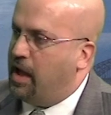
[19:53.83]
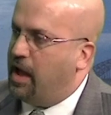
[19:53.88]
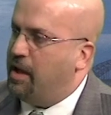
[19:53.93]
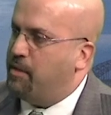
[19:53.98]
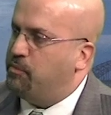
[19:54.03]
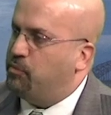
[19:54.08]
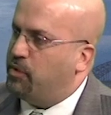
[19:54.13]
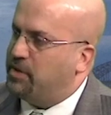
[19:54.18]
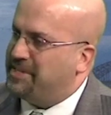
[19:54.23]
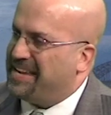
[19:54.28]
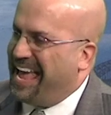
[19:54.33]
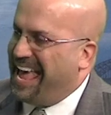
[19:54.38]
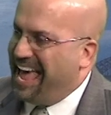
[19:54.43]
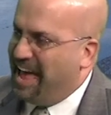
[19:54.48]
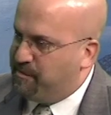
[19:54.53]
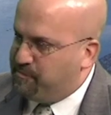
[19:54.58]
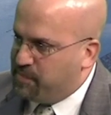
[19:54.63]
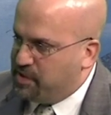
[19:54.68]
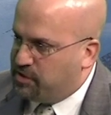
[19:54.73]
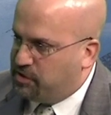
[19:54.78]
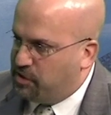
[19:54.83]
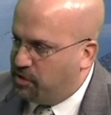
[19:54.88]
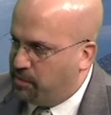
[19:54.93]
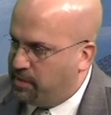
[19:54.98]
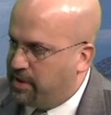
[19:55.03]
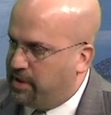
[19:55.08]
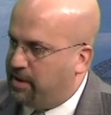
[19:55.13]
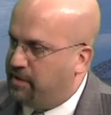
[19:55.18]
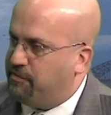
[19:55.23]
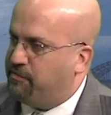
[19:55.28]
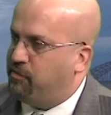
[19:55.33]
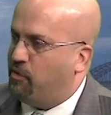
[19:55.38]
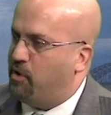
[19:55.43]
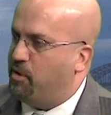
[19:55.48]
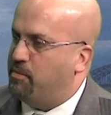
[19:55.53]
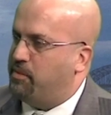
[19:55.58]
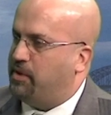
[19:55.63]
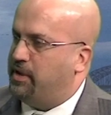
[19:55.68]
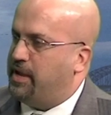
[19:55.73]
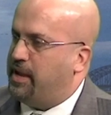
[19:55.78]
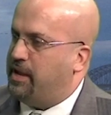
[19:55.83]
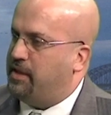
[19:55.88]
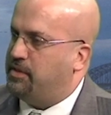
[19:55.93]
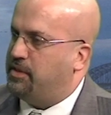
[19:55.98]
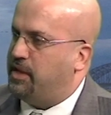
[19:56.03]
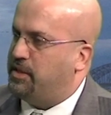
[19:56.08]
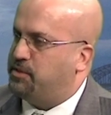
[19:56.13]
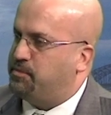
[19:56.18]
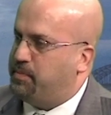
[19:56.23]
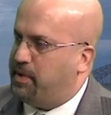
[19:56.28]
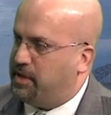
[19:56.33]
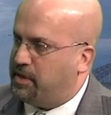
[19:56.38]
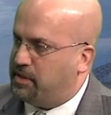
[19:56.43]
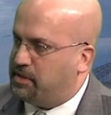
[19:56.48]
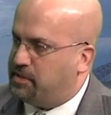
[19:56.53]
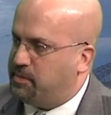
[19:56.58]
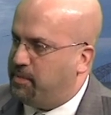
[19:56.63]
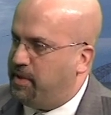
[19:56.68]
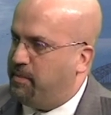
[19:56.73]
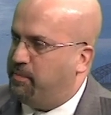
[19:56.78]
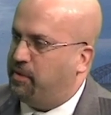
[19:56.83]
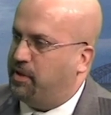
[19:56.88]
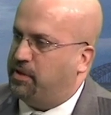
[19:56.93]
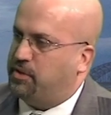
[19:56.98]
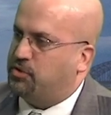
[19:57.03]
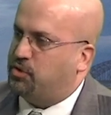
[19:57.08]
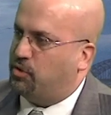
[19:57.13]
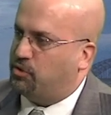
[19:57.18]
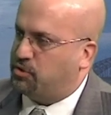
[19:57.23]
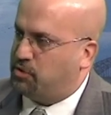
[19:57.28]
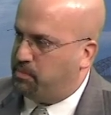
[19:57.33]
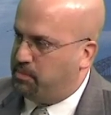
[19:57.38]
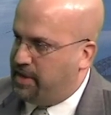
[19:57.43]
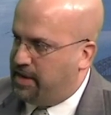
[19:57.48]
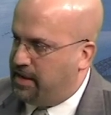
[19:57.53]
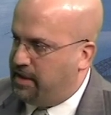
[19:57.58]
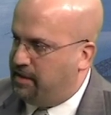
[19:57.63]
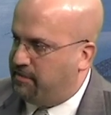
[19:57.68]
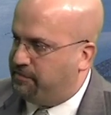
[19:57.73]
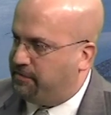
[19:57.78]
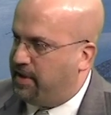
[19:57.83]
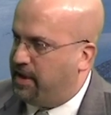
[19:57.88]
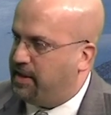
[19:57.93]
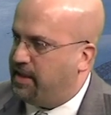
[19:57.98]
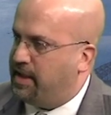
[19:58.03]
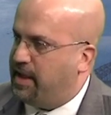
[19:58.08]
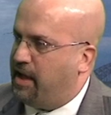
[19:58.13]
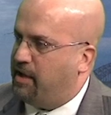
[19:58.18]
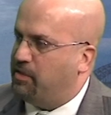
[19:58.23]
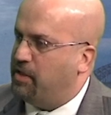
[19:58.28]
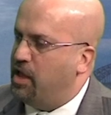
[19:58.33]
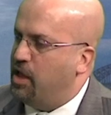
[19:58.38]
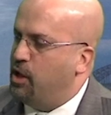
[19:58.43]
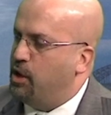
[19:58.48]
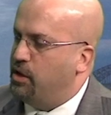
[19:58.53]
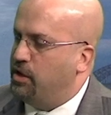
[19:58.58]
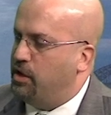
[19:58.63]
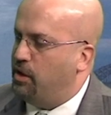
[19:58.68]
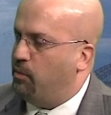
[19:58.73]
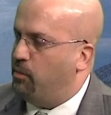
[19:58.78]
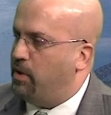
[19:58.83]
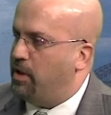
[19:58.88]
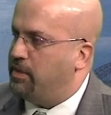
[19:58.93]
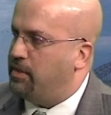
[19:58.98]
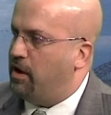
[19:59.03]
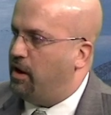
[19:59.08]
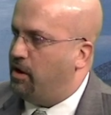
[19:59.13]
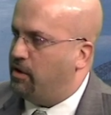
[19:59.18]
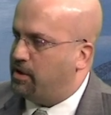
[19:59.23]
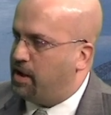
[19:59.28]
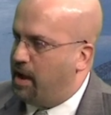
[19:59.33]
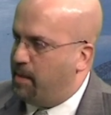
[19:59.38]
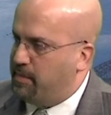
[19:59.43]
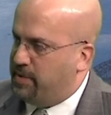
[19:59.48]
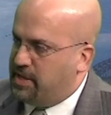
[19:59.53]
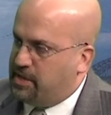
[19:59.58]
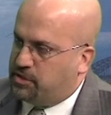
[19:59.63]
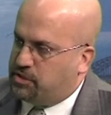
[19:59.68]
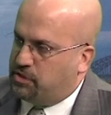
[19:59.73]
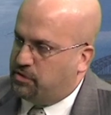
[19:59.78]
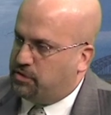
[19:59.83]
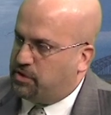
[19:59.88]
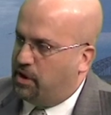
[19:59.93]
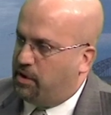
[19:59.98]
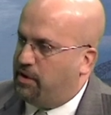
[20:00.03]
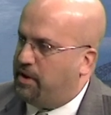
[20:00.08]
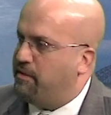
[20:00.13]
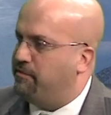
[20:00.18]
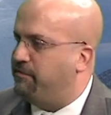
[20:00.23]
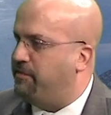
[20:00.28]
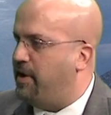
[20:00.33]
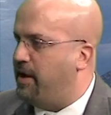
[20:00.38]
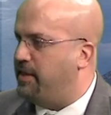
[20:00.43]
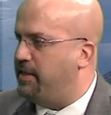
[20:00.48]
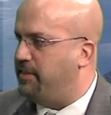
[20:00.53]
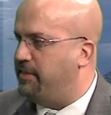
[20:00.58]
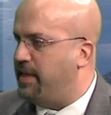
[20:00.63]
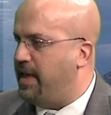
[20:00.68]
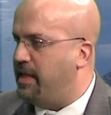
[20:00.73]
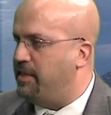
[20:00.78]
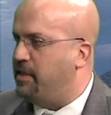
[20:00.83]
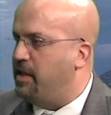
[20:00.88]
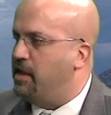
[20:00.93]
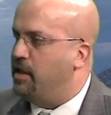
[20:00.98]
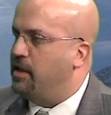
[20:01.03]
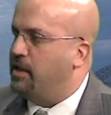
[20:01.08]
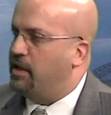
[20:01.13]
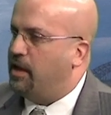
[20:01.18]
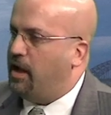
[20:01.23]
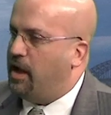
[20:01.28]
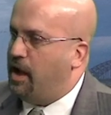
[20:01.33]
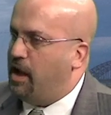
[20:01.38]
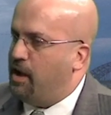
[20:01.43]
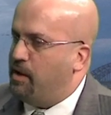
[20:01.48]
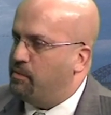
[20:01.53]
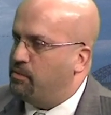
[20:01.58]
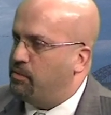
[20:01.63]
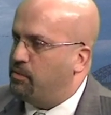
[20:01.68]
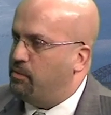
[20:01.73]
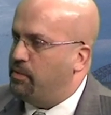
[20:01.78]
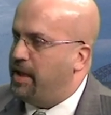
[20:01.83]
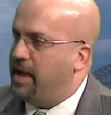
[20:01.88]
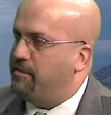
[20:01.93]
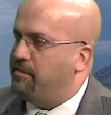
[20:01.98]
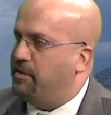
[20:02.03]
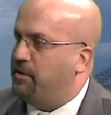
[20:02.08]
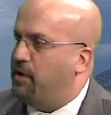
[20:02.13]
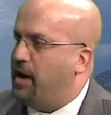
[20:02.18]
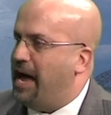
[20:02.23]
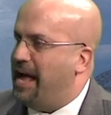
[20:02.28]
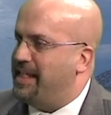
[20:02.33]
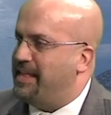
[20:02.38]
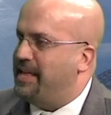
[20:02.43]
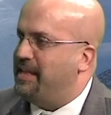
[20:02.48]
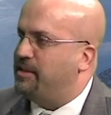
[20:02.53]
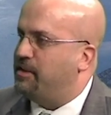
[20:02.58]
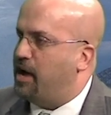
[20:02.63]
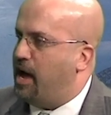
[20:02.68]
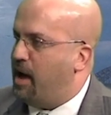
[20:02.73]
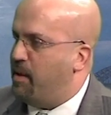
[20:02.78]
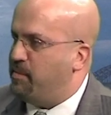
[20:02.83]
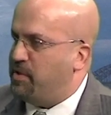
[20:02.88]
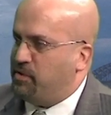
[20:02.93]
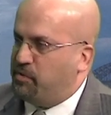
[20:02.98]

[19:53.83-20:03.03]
which I have been doing informally and speaking to people in social media, finding out, what our common issues are. And I'm finding that we have a lot in common,